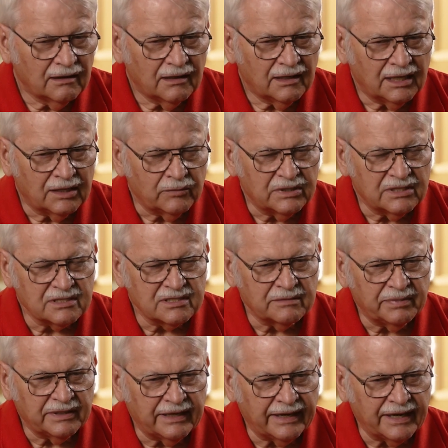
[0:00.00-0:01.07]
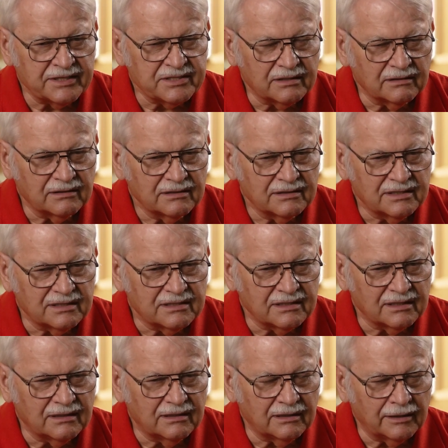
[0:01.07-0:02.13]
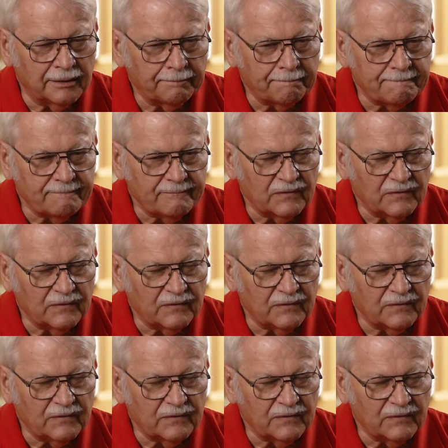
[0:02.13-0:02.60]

And we just simply asked her, she said, um,